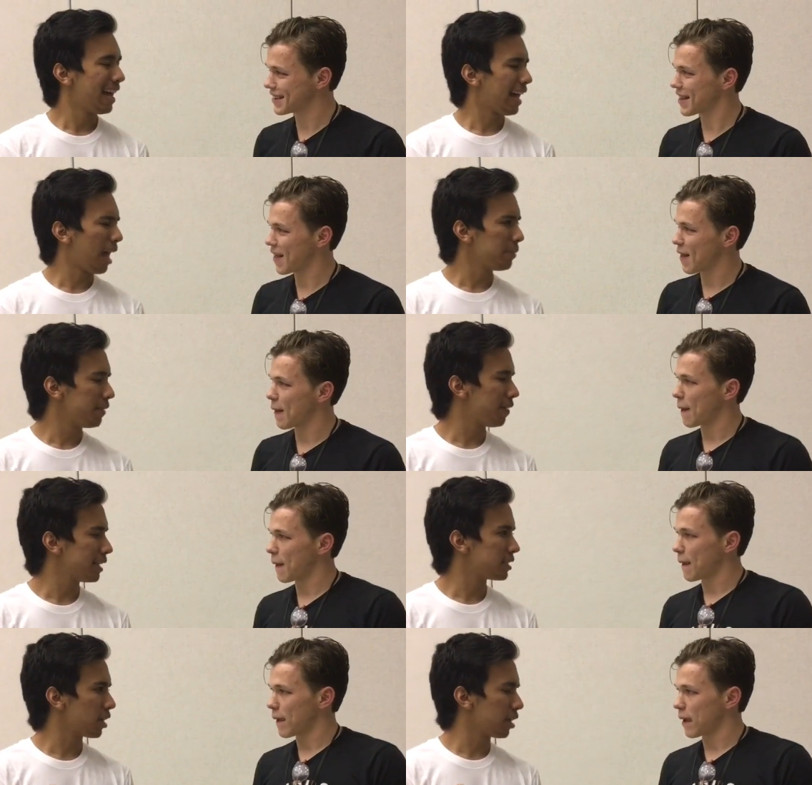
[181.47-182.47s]
Speaker 1: and how many
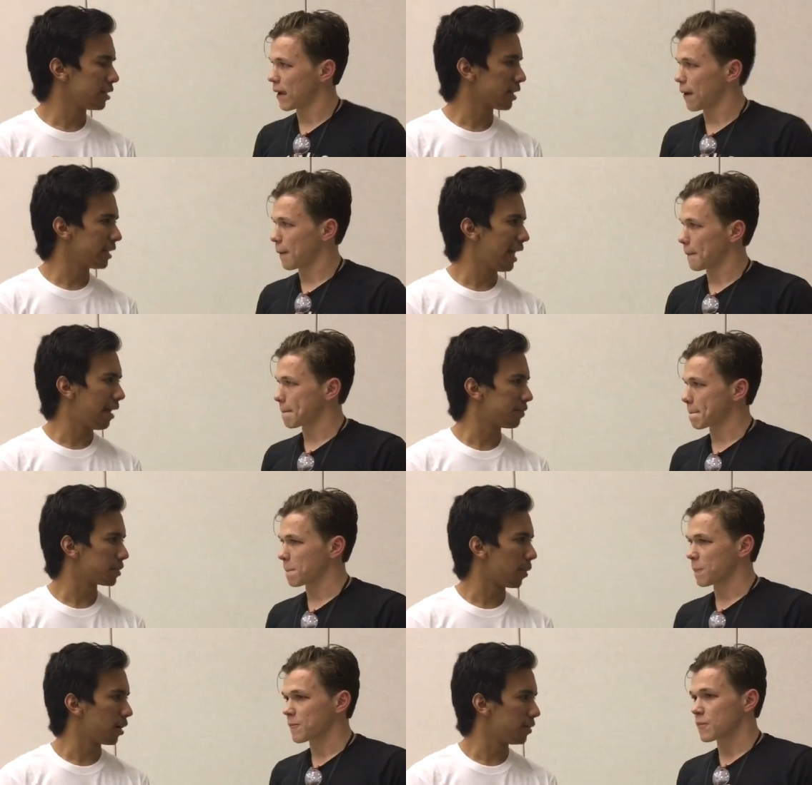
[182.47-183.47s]
fights are you looking to have
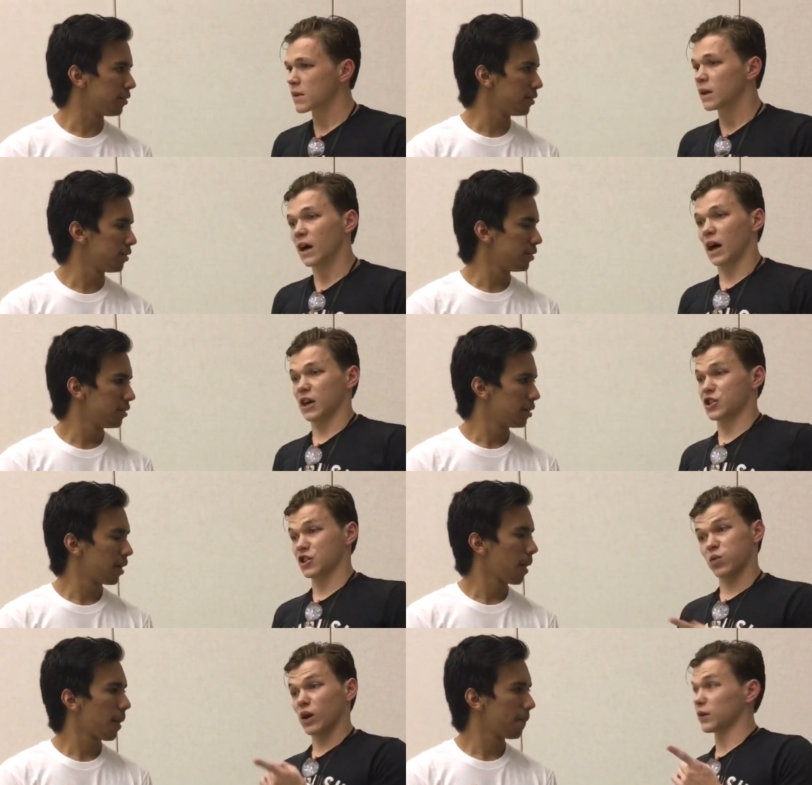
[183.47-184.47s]
tomorrow? Uh,
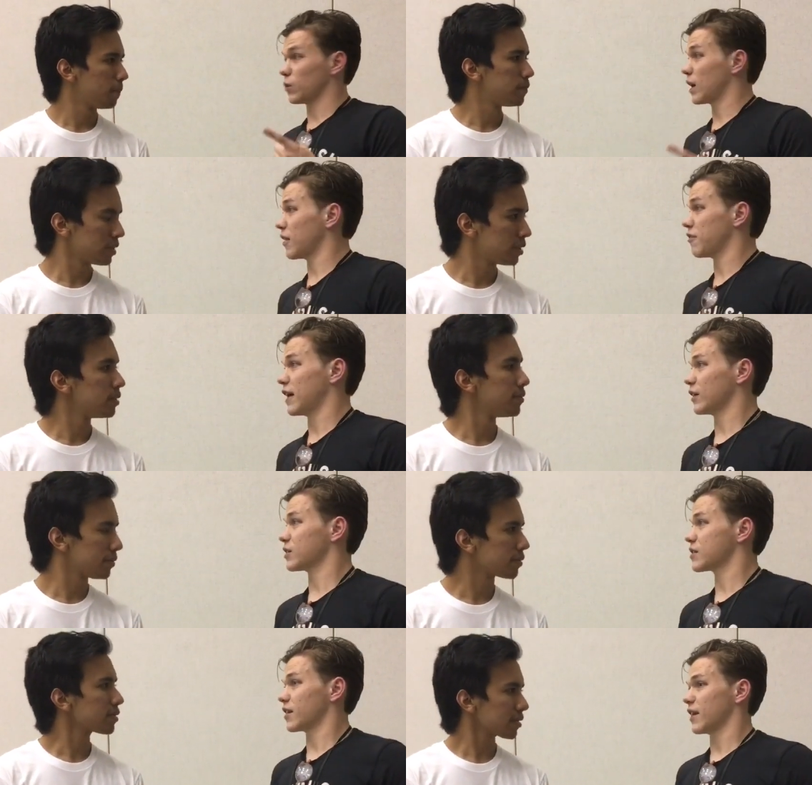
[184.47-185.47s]
just one. We got
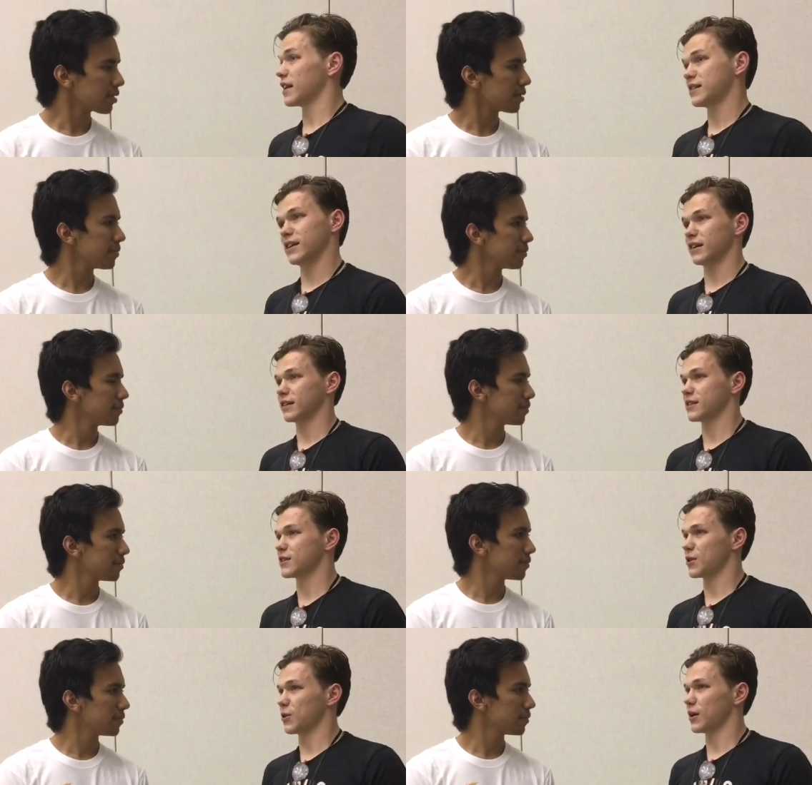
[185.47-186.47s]
finals, and that's it.
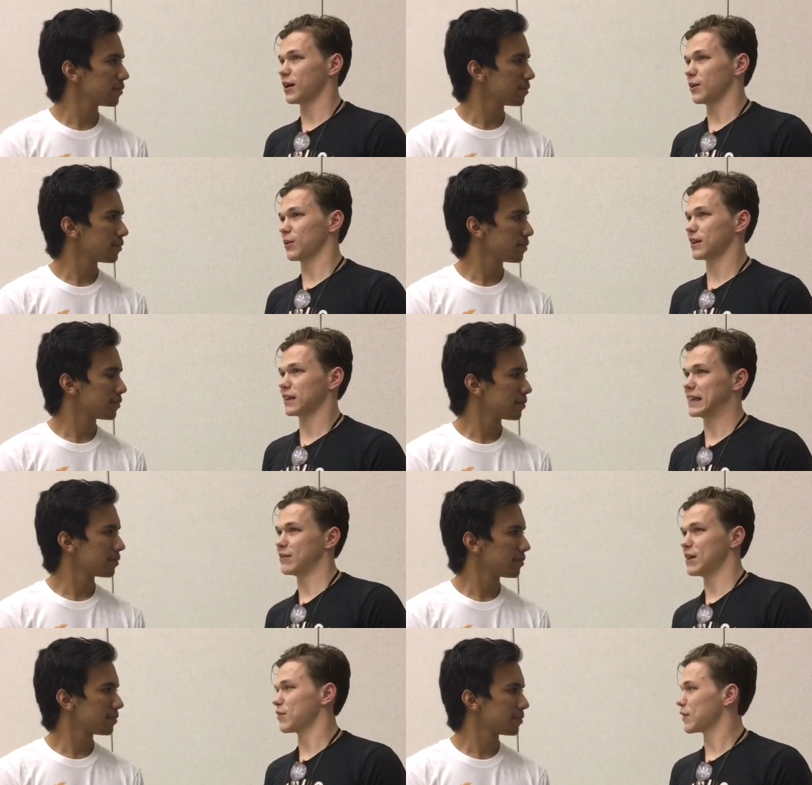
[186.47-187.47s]
So uh, we're going to
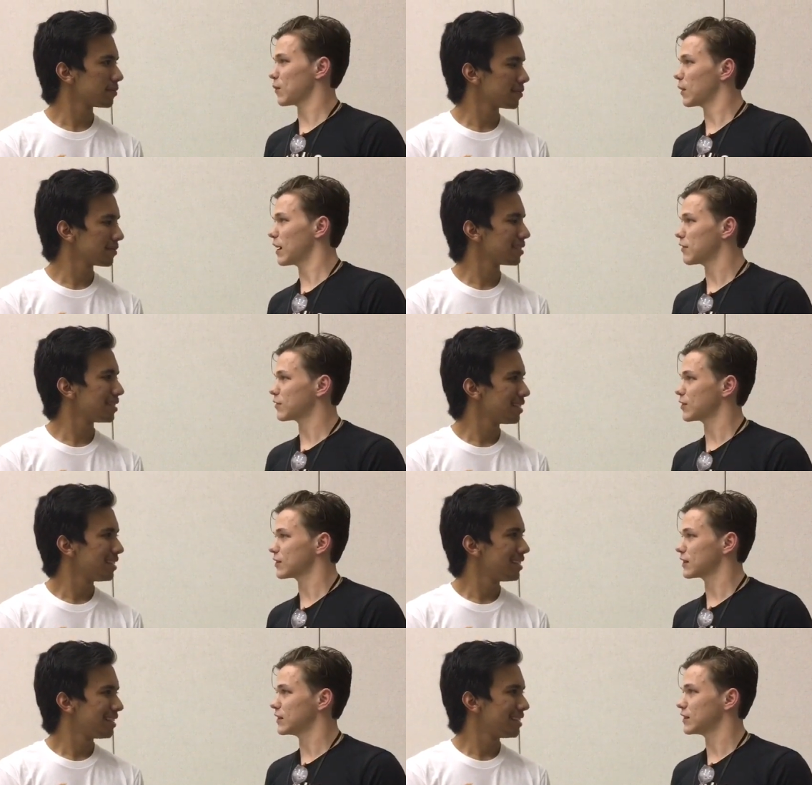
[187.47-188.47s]
give it everything we got for
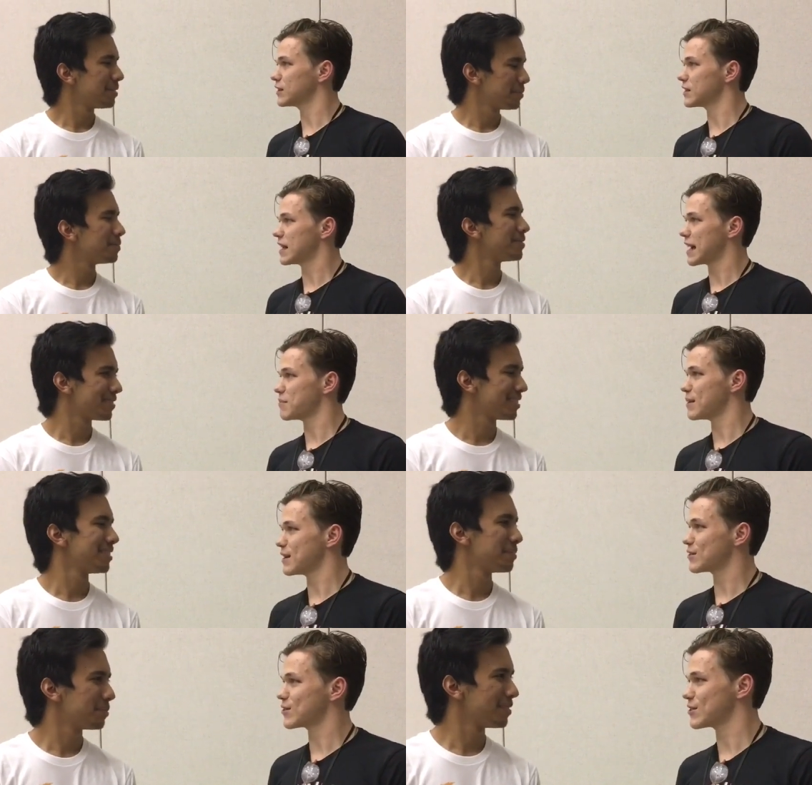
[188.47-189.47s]
a good nine
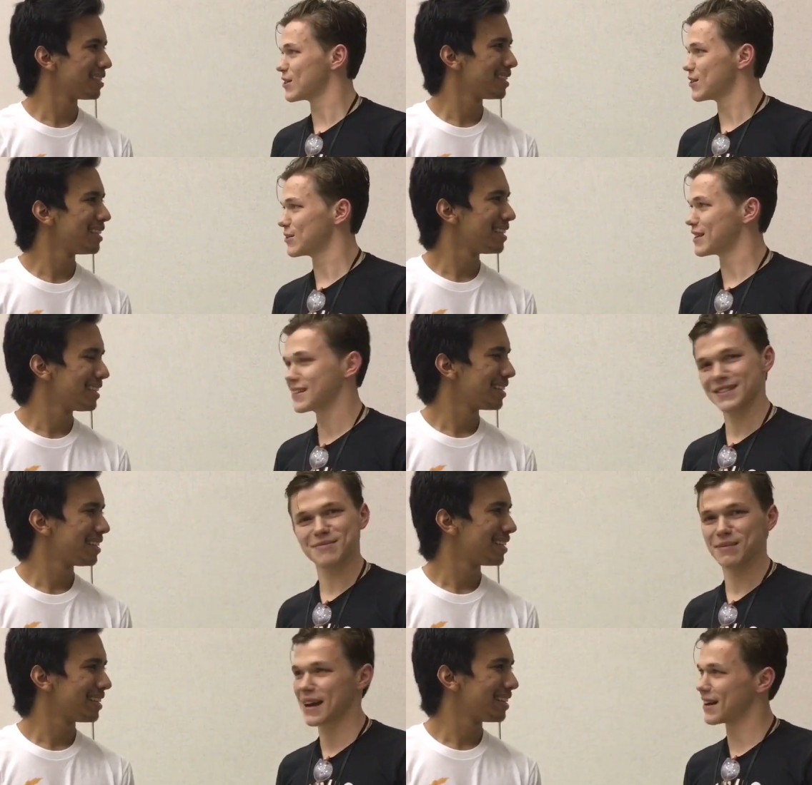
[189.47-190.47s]
minutes or so, and then
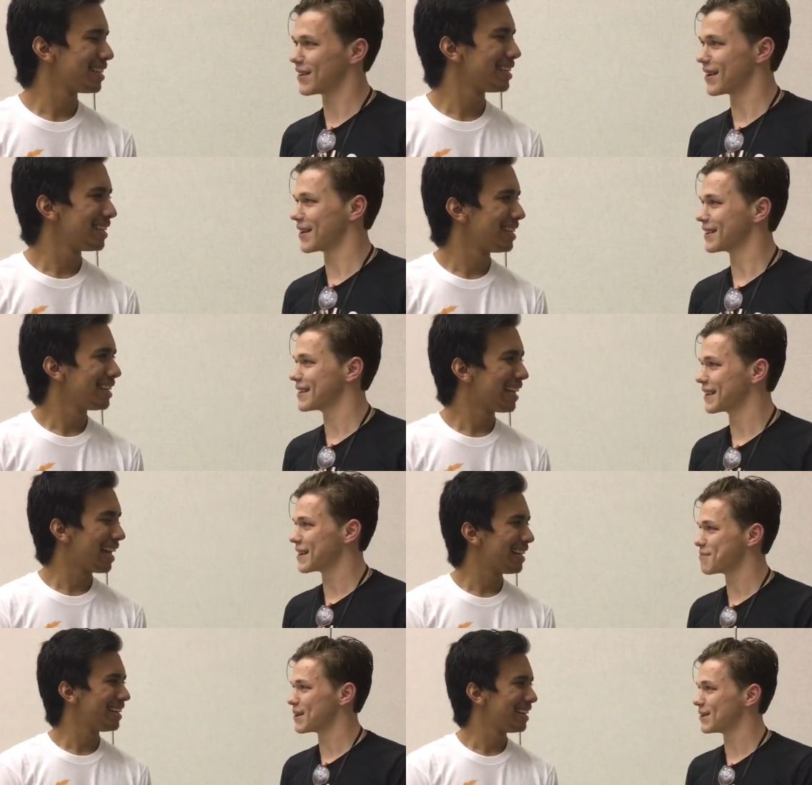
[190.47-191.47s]
be out of there. Take yeah.
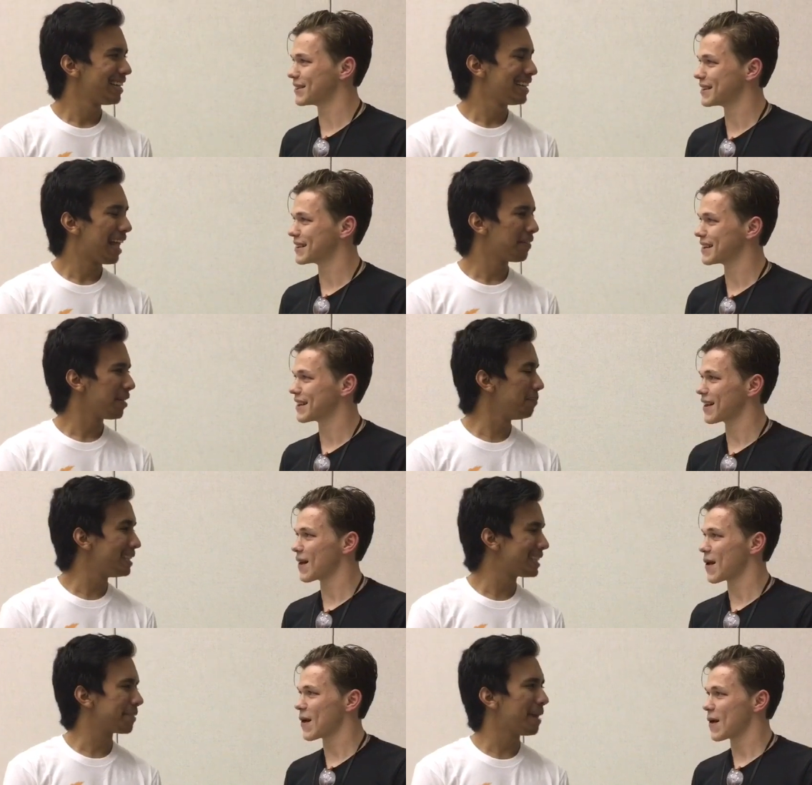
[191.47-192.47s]
that belt. Do you have a
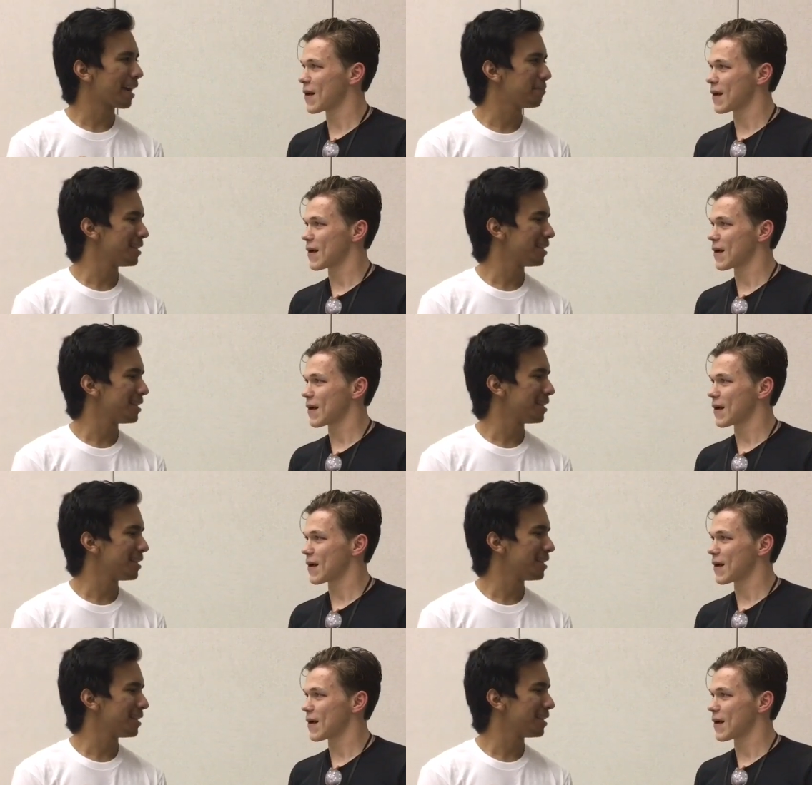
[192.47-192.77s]
Mystic Mac